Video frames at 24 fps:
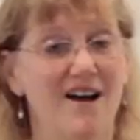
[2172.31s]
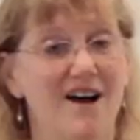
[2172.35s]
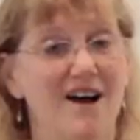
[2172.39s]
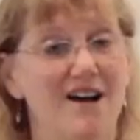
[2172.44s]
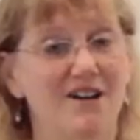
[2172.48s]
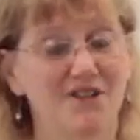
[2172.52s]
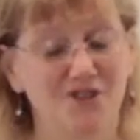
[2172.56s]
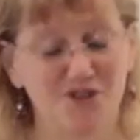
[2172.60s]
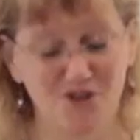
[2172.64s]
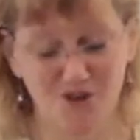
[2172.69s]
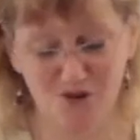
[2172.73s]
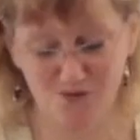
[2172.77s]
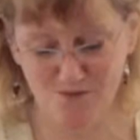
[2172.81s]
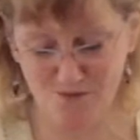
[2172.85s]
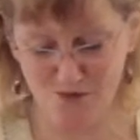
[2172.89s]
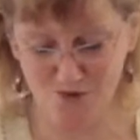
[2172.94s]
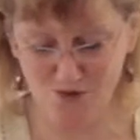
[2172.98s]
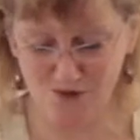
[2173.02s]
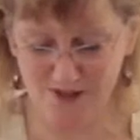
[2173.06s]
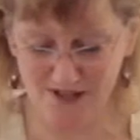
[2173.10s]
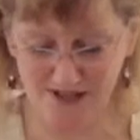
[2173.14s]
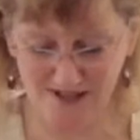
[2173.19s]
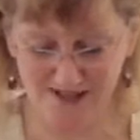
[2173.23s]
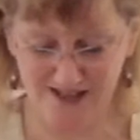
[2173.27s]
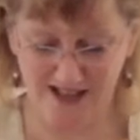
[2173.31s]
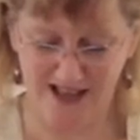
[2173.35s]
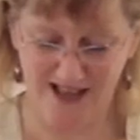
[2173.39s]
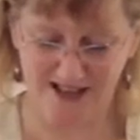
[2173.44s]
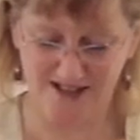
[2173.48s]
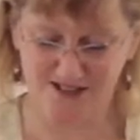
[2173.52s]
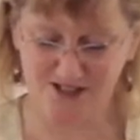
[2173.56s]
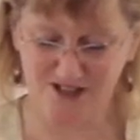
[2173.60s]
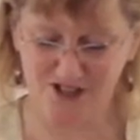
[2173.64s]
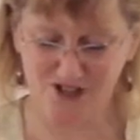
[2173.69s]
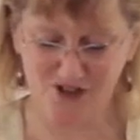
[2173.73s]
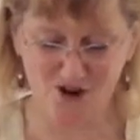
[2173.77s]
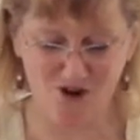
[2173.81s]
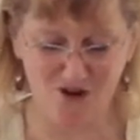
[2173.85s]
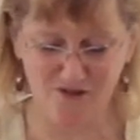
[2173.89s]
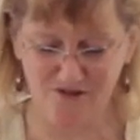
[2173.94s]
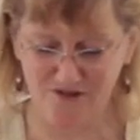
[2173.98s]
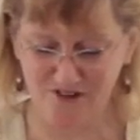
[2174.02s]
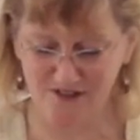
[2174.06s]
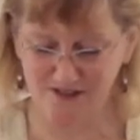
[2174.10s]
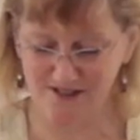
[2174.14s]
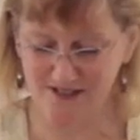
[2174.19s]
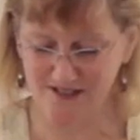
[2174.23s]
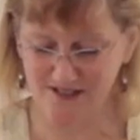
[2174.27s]
Under moonlit and
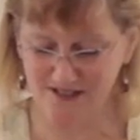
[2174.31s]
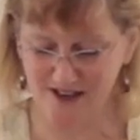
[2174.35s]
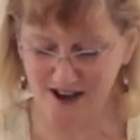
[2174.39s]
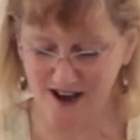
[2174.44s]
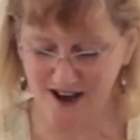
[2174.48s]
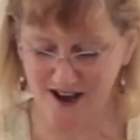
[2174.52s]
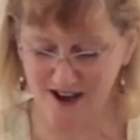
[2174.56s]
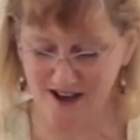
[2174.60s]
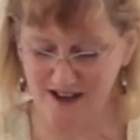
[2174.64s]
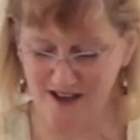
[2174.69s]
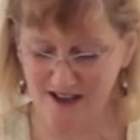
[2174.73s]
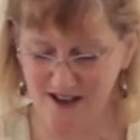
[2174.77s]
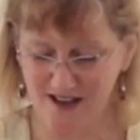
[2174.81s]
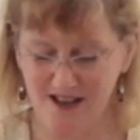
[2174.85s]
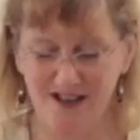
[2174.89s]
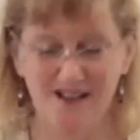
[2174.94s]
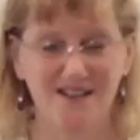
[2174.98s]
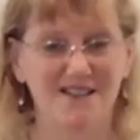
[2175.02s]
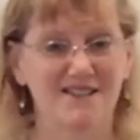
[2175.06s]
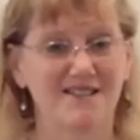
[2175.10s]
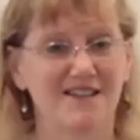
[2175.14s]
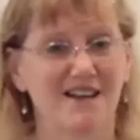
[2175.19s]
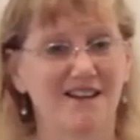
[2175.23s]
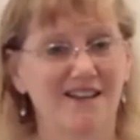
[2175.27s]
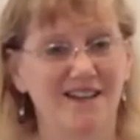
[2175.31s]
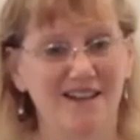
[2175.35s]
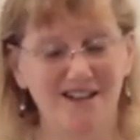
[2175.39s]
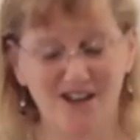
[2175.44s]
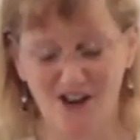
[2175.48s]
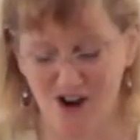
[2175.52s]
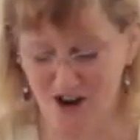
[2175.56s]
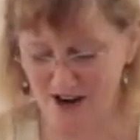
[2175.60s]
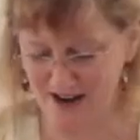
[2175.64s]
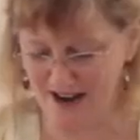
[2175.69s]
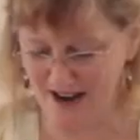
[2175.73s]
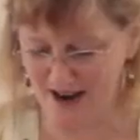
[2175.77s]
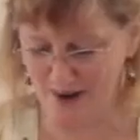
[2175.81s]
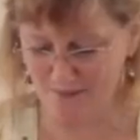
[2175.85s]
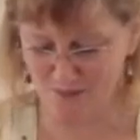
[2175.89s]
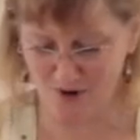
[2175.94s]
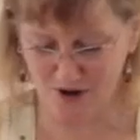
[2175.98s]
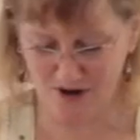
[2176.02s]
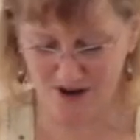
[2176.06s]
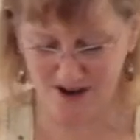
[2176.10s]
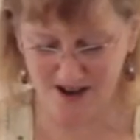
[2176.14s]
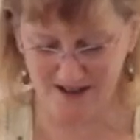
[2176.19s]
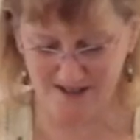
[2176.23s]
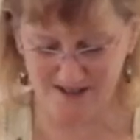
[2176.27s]
star-filled sky, sucking on
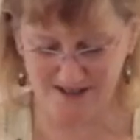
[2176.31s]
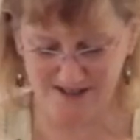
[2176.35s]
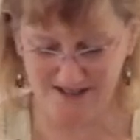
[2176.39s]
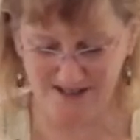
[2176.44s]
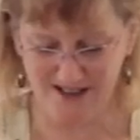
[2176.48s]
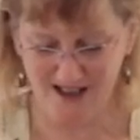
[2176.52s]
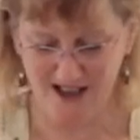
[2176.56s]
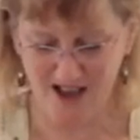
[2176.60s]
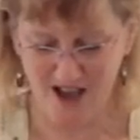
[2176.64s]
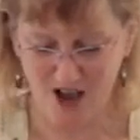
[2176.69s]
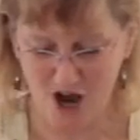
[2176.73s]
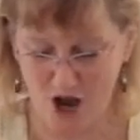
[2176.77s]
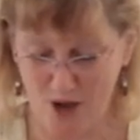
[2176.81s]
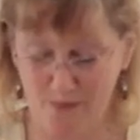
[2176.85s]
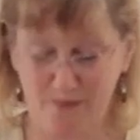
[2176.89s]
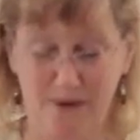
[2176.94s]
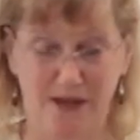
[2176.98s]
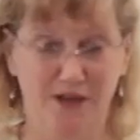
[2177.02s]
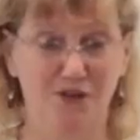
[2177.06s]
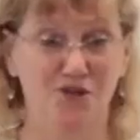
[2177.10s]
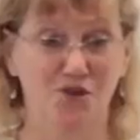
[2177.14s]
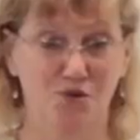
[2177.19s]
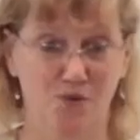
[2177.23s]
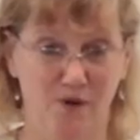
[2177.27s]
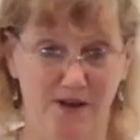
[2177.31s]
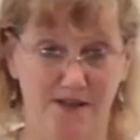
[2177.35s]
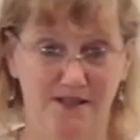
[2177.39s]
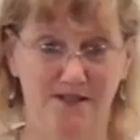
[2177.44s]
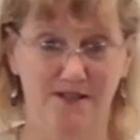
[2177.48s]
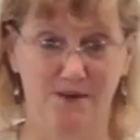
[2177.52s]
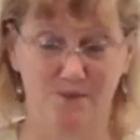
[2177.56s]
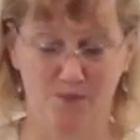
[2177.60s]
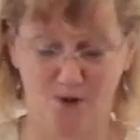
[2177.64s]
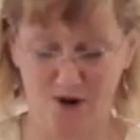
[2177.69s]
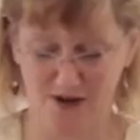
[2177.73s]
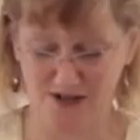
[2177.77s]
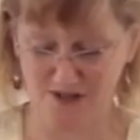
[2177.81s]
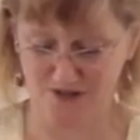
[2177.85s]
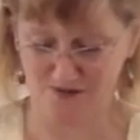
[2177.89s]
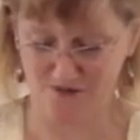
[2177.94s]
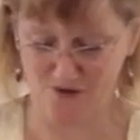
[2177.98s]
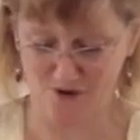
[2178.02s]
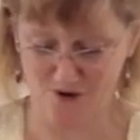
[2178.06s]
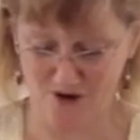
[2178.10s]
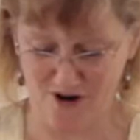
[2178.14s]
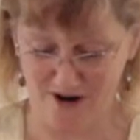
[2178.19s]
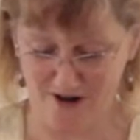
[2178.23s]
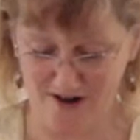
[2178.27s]
apricots I paid twice the price
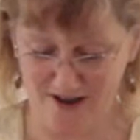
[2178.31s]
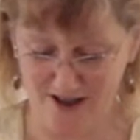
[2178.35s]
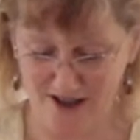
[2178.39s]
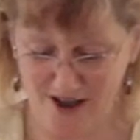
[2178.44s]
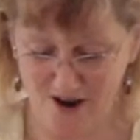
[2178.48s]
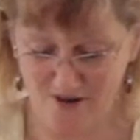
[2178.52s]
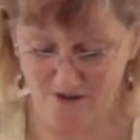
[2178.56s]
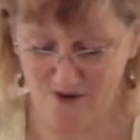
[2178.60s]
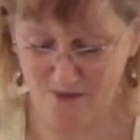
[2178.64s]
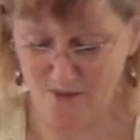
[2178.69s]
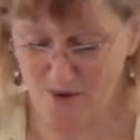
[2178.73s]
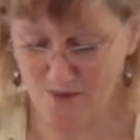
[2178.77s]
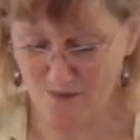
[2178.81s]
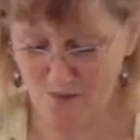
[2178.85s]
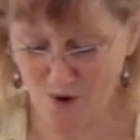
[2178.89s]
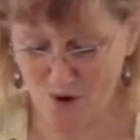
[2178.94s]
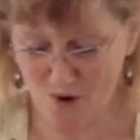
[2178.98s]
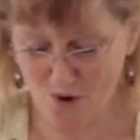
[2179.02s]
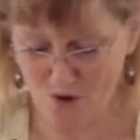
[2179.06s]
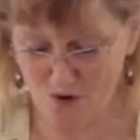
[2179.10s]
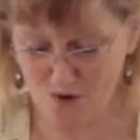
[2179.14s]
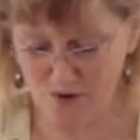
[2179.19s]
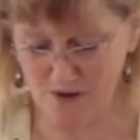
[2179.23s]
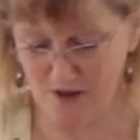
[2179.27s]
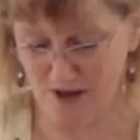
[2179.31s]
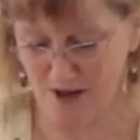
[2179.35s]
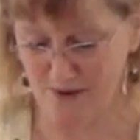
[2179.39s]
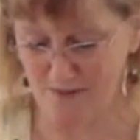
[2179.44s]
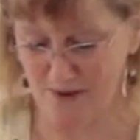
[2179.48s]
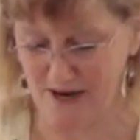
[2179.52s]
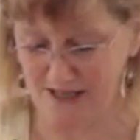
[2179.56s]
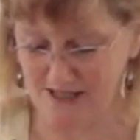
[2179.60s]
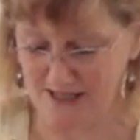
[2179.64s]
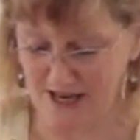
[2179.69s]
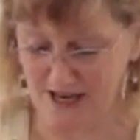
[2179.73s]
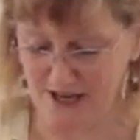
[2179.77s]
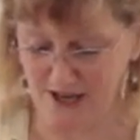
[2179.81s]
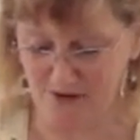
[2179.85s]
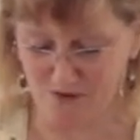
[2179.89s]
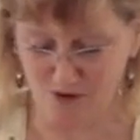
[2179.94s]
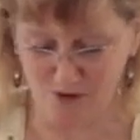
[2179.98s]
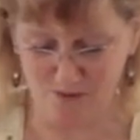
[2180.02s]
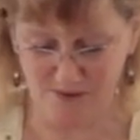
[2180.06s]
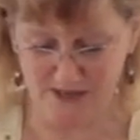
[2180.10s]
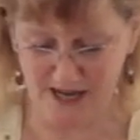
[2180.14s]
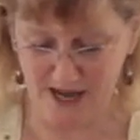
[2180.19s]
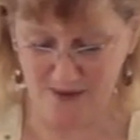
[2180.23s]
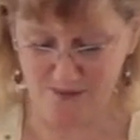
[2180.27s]
for, from a bowl on my dining
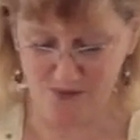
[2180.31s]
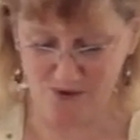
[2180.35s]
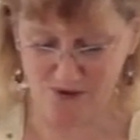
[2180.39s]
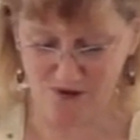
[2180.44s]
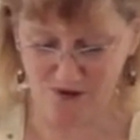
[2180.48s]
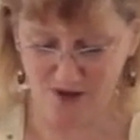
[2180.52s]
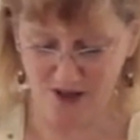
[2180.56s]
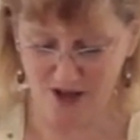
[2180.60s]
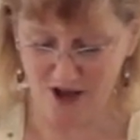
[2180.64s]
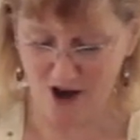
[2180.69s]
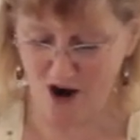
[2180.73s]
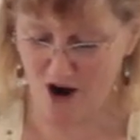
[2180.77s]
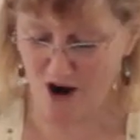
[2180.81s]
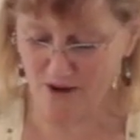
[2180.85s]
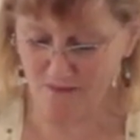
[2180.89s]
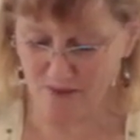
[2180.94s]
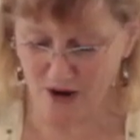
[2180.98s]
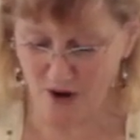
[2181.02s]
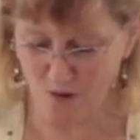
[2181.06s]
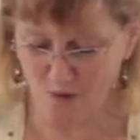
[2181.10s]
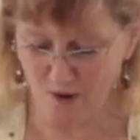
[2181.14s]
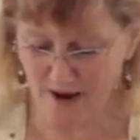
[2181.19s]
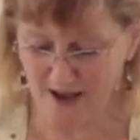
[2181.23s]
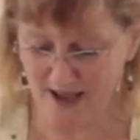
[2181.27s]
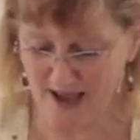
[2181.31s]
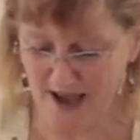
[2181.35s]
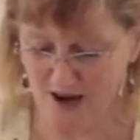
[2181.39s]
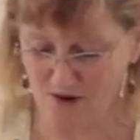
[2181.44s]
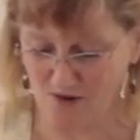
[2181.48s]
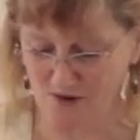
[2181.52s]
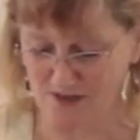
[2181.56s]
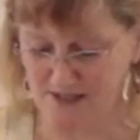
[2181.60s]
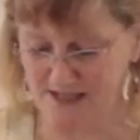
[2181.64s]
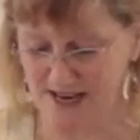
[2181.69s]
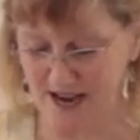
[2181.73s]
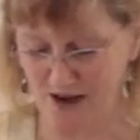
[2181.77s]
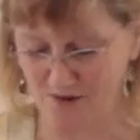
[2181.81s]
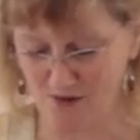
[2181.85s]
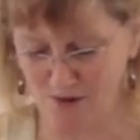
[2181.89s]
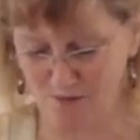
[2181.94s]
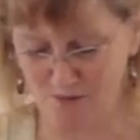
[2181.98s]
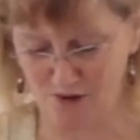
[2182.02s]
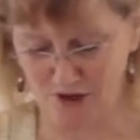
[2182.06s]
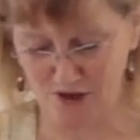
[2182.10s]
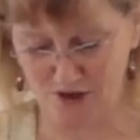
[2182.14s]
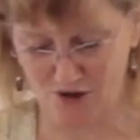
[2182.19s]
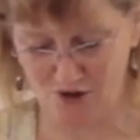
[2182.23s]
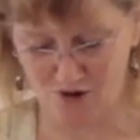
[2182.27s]
room table, on my way out, down the
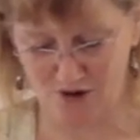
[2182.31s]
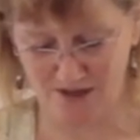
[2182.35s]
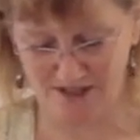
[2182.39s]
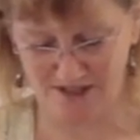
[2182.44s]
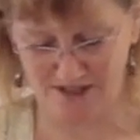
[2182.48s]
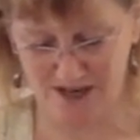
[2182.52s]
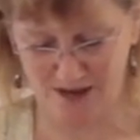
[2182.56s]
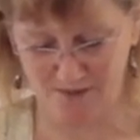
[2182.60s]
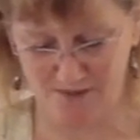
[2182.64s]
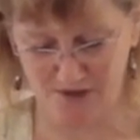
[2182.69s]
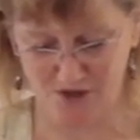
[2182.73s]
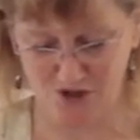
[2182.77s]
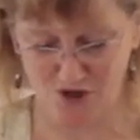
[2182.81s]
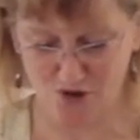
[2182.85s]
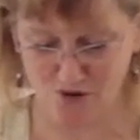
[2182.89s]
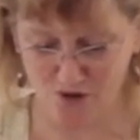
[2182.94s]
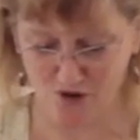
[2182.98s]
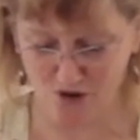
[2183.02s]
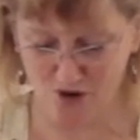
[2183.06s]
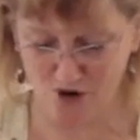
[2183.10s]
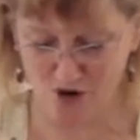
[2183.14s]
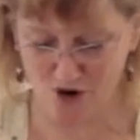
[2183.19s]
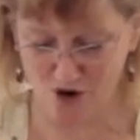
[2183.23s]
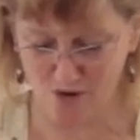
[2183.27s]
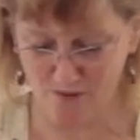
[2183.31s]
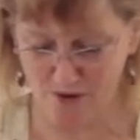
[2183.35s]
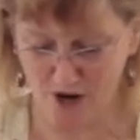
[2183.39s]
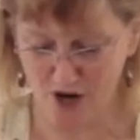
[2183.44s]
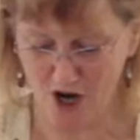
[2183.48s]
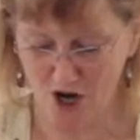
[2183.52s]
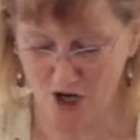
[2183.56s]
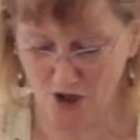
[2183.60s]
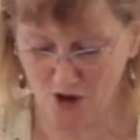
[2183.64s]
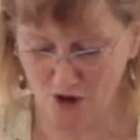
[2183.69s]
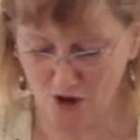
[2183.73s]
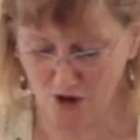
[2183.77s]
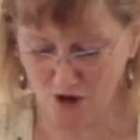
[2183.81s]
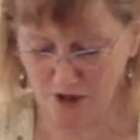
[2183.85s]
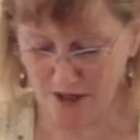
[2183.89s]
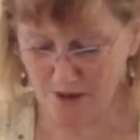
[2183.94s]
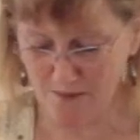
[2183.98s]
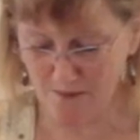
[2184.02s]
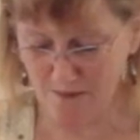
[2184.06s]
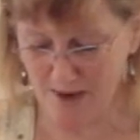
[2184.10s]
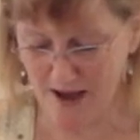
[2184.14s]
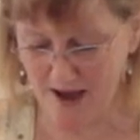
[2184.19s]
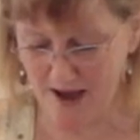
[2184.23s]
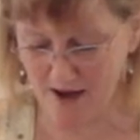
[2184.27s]
brick doorsteps, to the curb,
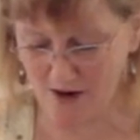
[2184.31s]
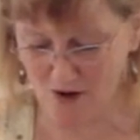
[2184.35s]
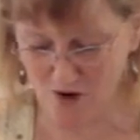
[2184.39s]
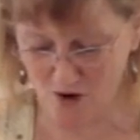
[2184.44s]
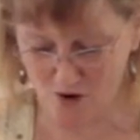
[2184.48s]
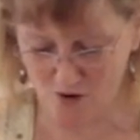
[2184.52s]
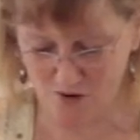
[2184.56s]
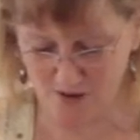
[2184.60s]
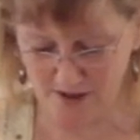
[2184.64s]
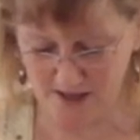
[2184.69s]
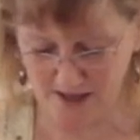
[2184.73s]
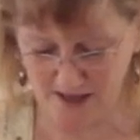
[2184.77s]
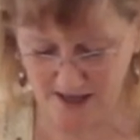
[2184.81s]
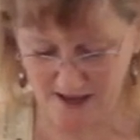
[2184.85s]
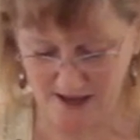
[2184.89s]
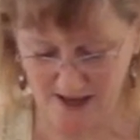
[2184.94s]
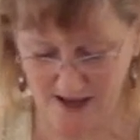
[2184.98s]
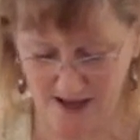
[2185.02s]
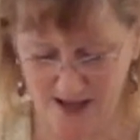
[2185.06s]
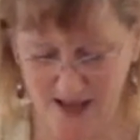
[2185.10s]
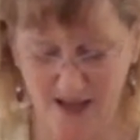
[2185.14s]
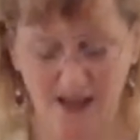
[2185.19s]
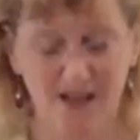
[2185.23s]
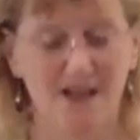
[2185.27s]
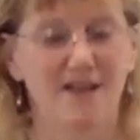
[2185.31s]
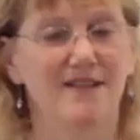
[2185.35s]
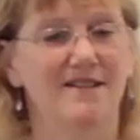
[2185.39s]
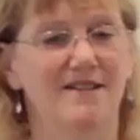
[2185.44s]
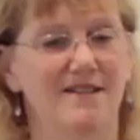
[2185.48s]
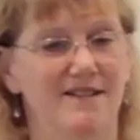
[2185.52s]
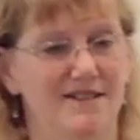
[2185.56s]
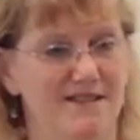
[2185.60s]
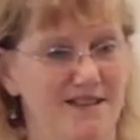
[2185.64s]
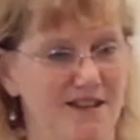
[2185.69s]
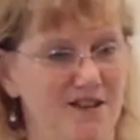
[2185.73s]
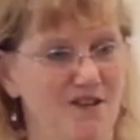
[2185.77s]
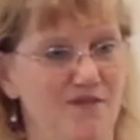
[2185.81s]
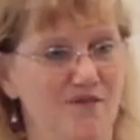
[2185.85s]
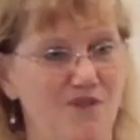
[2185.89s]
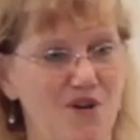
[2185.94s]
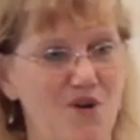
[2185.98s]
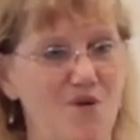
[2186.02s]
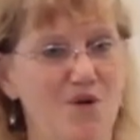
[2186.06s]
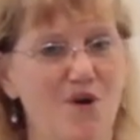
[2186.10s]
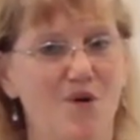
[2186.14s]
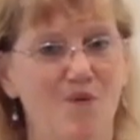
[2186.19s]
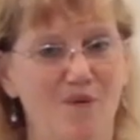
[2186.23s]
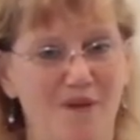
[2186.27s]
looking back only to see if
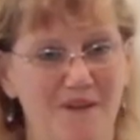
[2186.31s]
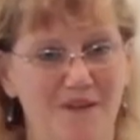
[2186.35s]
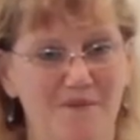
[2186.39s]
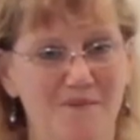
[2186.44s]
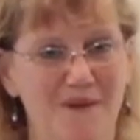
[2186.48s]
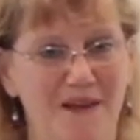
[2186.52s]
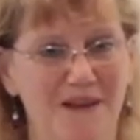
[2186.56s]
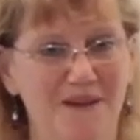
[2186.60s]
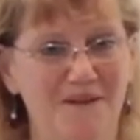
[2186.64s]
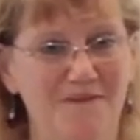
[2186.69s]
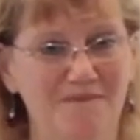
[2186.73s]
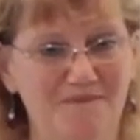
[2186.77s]
you are with me.